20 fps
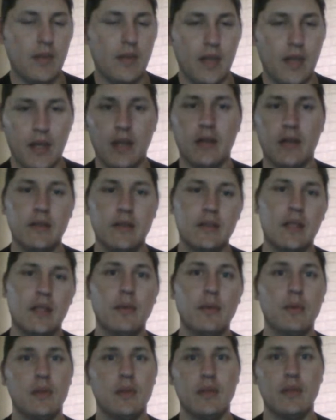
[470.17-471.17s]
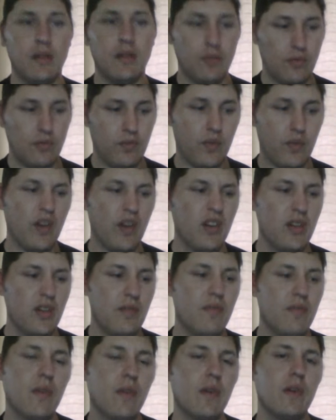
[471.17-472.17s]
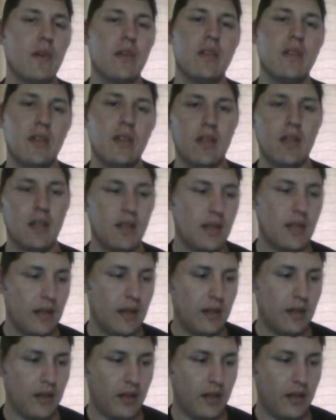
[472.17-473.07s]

Yeah, it was very thin,